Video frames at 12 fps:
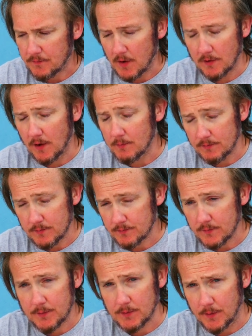I don't
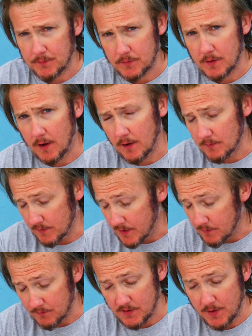I don't
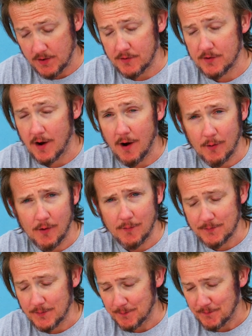think it's alcohol.
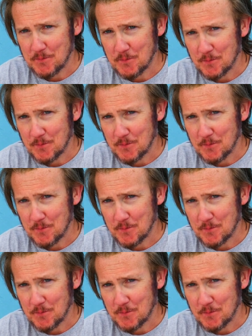Mm,